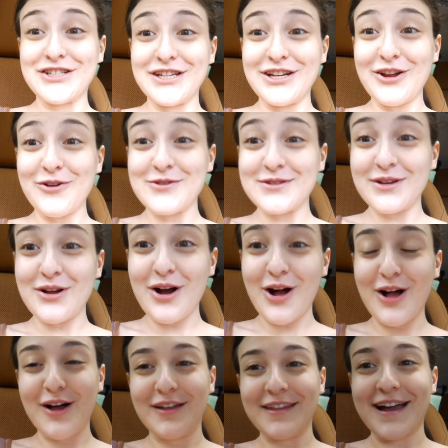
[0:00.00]
knows it
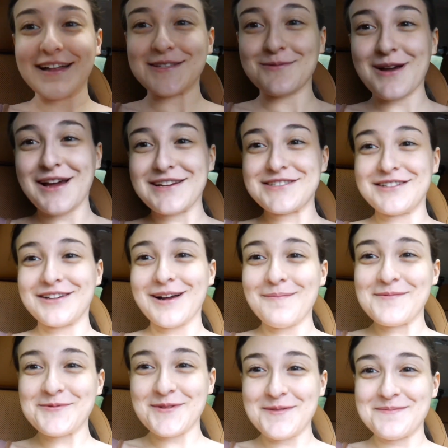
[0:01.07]
all, and that's why she
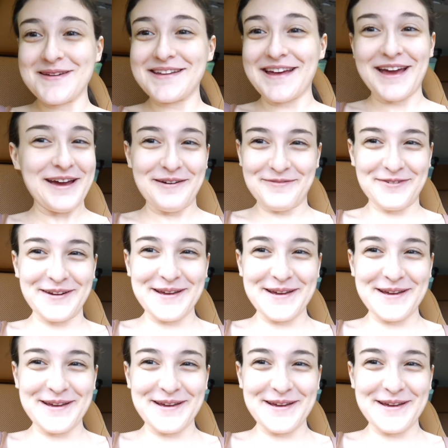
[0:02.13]
comes with me to every